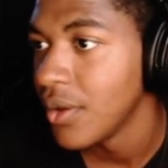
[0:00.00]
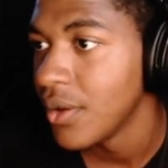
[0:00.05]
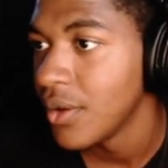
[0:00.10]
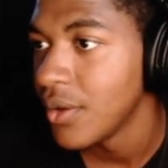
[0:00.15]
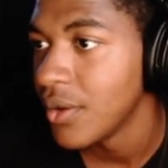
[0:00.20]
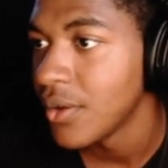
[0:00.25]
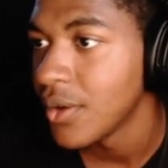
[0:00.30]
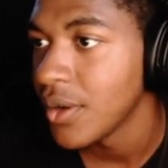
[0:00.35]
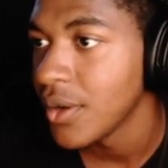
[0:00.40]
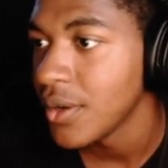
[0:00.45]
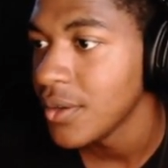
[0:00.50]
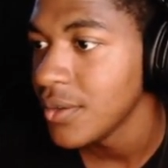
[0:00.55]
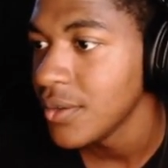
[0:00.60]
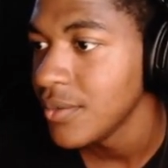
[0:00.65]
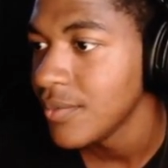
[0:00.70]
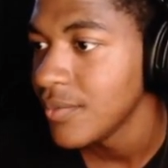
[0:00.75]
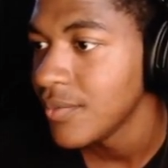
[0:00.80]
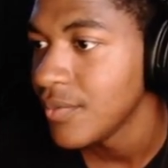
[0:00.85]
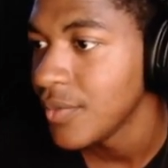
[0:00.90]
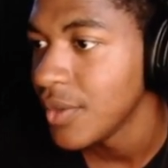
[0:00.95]
Okay.
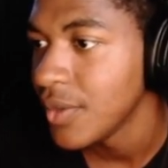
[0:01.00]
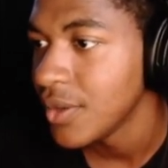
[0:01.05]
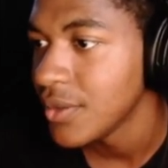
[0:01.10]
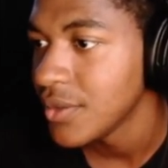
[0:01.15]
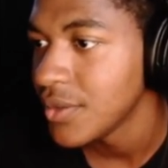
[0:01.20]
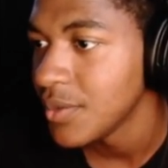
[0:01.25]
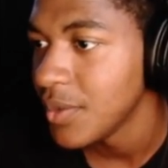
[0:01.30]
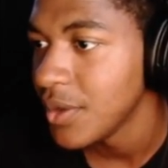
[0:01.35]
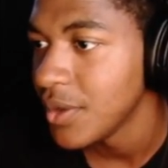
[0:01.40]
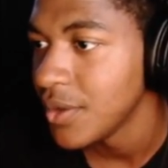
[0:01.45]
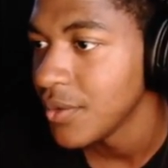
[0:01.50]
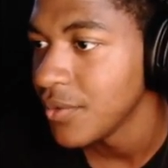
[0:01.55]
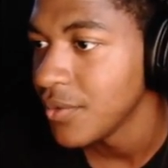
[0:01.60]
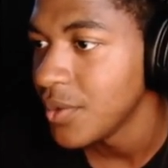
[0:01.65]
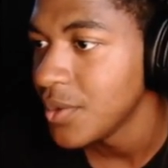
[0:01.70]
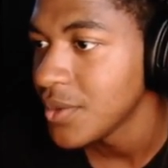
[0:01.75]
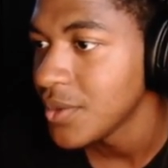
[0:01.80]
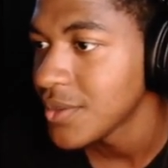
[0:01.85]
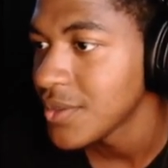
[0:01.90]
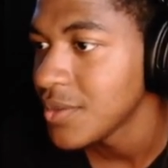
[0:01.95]
Let's see what inner
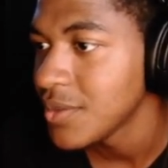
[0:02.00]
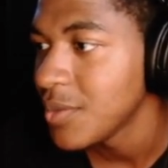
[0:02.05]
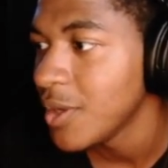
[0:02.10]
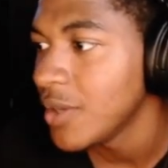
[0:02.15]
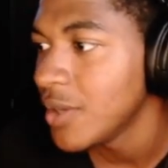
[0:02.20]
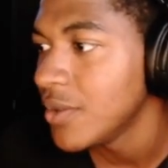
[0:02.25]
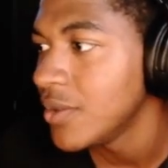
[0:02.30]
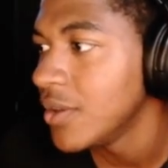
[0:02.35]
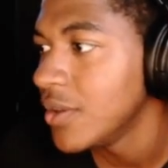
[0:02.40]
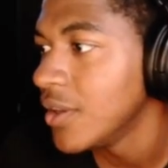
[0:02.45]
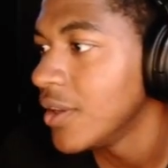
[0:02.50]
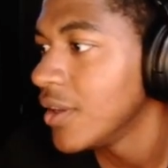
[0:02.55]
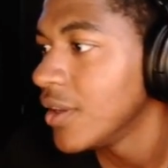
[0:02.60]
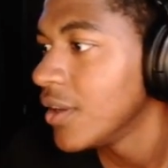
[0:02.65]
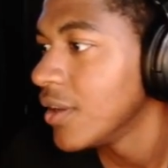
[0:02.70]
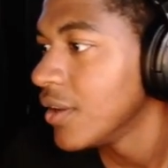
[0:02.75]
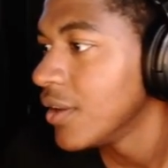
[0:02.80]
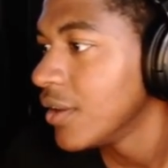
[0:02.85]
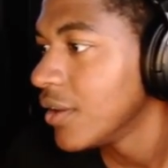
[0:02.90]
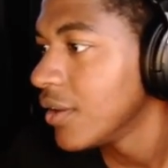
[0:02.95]
focus is about.
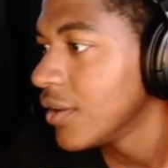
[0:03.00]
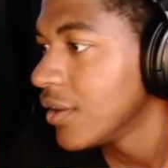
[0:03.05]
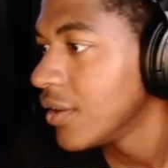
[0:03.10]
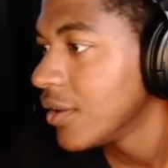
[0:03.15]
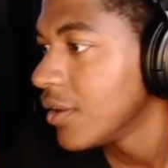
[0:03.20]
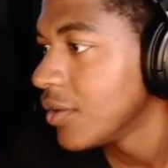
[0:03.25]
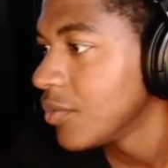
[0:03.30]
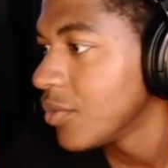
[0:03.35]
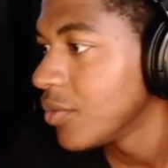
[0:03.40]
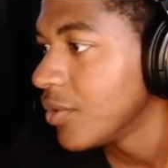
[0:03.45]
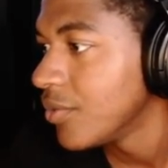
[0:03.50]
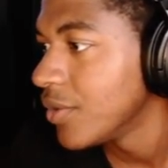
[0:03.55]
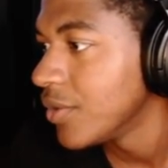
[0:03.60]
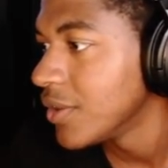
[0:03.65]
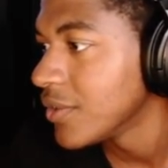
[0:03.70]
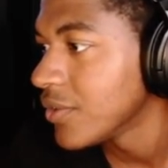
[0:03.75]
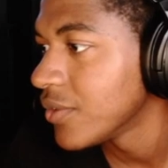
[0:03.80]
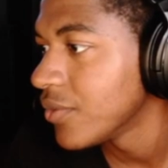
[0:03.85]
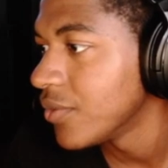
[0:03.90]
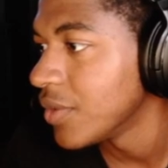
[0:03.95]

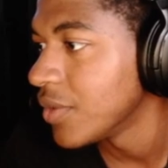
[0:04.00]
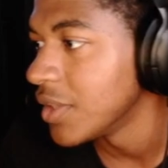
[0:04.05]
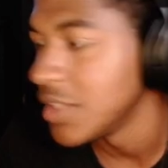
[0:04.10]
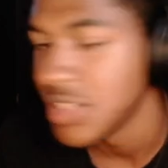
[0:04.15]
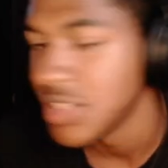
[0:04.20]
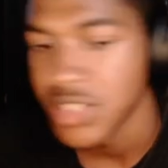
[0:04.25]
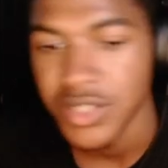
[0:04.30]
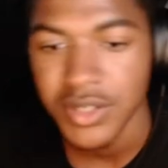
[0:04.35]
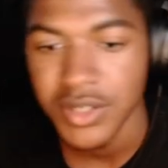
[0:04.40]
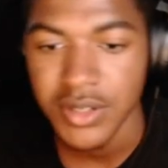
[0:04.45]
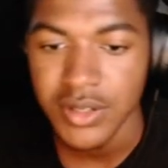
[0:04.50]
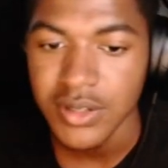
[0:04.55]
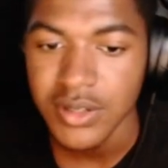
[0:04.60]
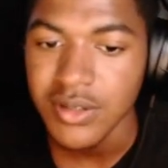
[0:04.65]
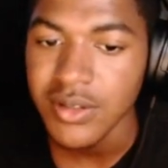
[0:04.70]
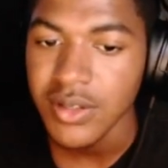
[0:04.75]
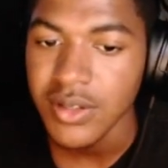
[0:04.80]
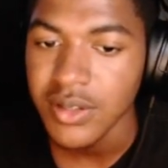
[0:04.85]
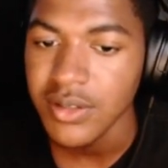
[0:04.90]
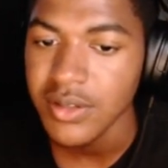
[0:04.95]
Prevents flinching.
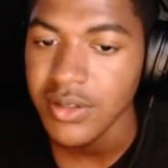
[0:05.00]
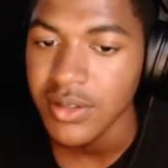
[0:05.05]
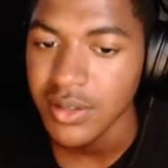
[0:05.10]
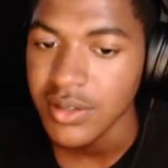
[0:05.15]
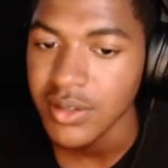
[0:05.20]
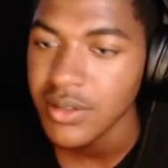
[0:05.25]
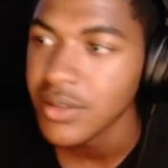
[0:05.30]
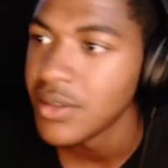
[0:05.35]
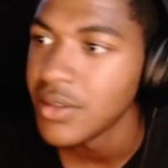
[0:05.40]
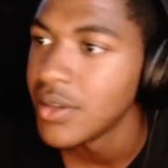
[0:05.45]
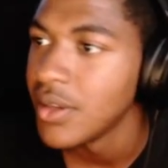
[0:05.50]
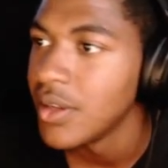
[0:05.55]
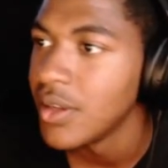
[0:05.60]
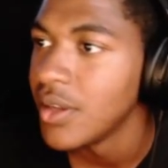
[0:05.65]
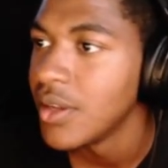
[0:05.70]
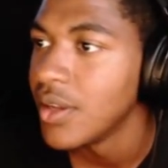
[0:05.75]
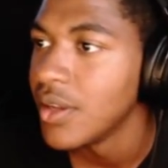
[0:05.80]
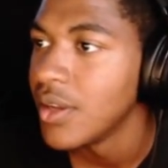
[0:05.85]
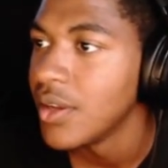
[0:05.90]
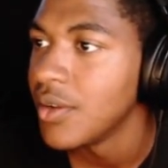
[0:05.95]
Okay, okay.
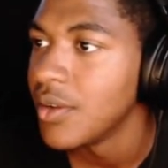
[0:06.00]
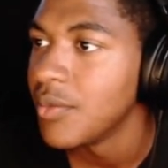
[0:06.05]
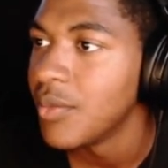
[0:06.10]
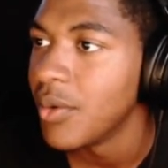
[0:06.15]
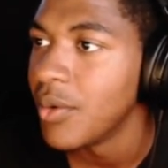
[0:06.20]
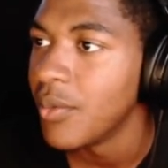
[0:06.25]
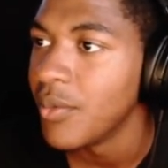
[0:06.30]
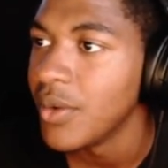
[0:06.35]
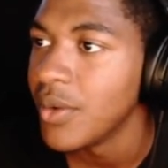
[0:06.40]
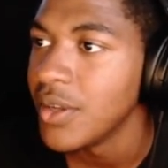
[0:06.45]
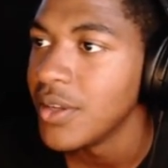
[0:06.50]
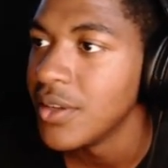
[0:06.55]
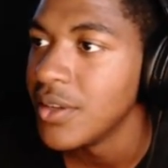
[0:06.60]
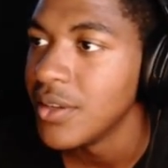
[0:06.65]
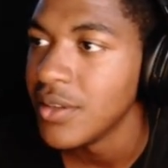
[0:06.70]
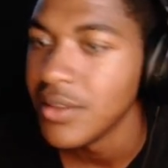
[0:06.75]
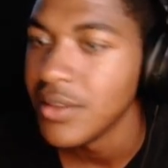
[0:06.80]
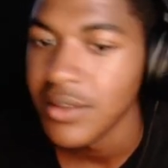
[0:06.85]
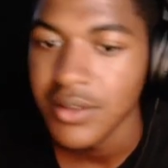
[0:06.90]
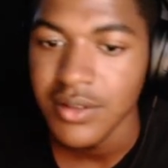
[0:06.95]
But what
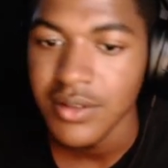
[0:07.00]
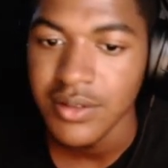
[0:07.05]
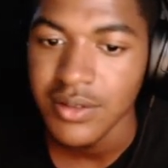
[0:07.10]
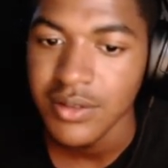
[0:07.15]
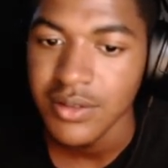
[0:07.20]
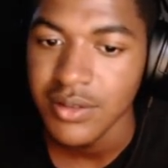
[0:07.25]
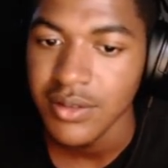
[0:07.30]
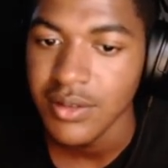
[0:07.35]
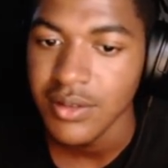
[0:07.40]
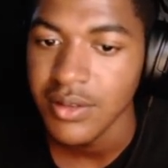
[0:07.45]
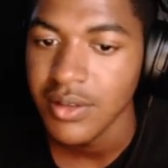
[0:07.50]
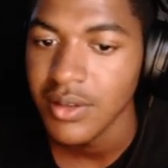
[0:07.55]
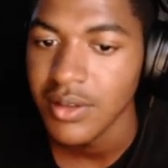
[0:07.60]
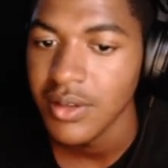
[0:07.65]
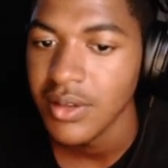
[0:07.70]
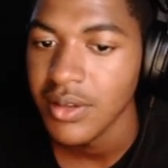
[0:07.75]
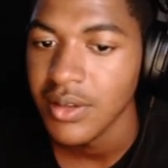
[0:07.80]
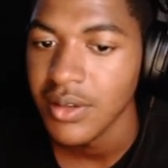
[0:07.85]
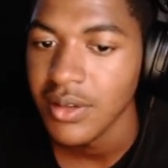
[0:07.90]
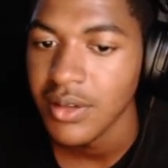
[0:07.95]
is
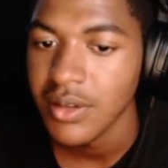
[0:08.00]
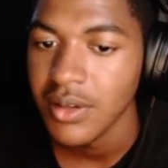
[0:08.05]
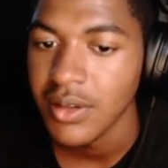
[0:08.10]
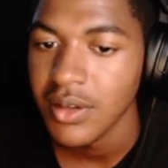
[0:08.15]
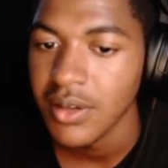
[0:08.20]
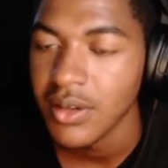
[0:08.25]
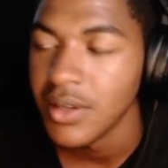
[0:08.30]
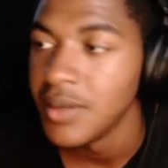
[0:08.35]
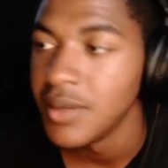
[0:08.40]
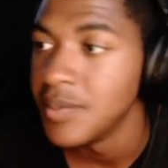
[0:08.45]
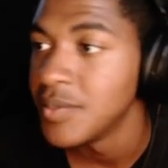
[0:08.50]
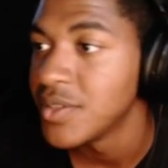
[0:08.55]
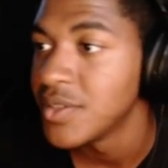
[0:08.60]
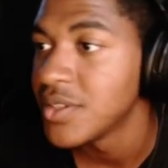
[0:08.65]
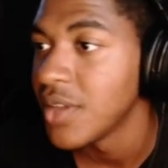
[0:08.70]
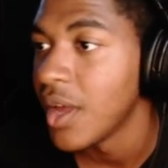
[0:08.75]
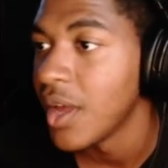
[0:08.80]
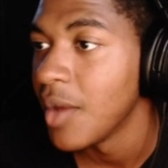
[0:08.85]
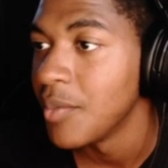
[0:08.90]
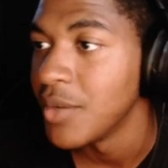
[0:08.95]

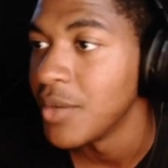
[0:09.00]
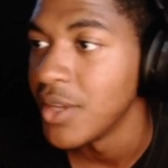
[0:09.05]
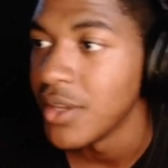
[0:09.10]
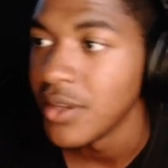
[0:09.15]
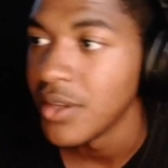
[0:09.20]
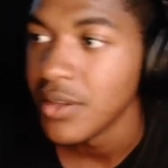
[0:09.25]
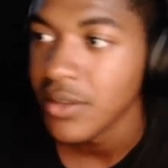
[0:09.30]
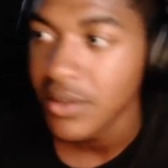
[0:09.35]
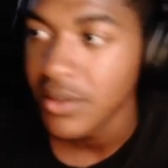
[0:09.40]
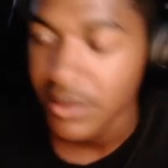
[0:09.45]
insomnia?